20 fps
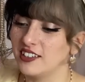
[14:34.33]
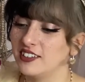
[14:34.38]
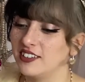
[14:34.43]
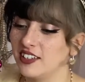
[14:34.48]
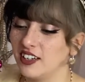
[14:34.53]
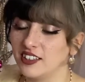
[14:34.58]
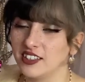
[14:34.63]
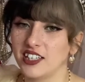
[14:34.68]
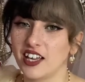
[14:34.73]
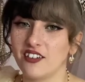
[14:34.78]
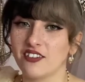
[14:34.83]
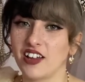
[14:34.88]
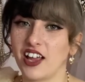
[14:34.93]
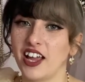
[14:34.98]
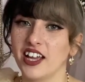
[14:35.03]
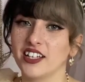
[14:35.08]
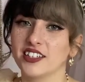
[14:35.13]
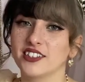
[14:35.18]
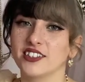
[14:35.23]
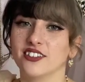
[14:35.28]
does have
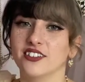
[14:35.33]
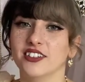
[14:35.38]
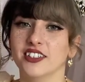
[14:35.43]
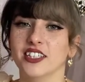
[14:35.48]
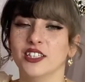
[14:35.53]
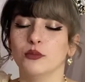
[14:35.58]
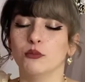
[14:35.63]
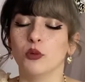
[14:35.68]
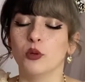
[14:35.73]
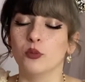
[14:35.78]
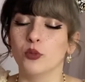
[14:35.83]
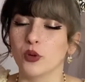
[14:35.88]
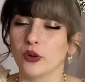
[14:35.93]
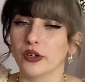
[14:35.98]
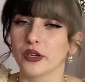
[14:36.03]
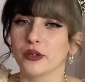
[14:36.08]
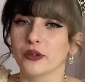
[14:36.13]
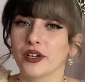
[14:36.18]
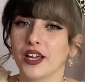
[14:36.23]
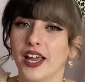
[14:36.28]
cakes on is
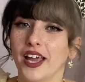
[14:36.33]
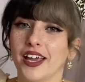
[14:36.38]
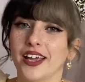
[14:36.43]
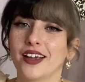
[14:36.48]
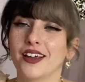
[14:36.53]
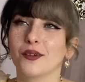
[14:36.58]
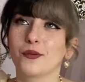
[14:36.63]
Memorial Cake,